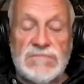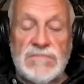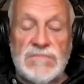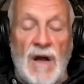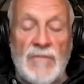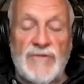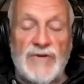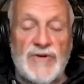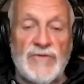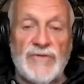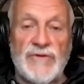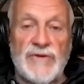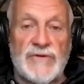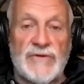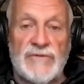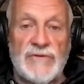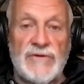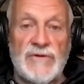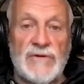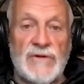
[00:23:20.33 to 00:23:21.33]
I'm sure the
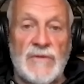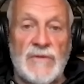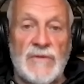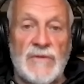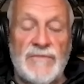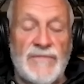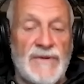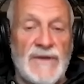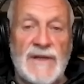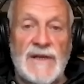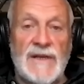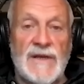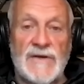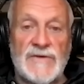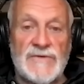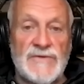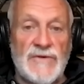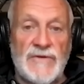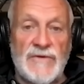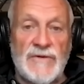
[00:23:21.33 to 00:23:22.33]
crew are completely
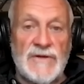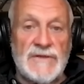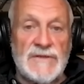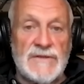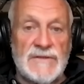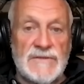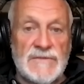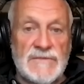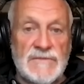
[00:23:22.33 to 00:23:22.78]
exonerated.